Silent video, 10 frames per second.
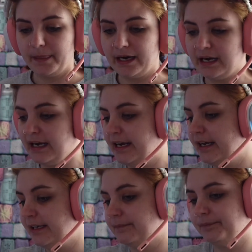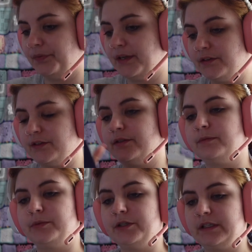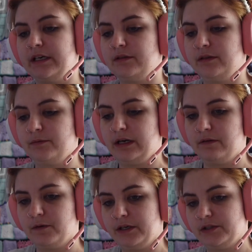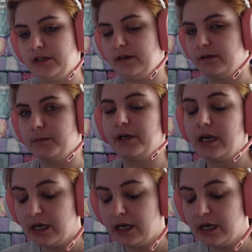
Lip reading: I need to put down how far I just got in this book.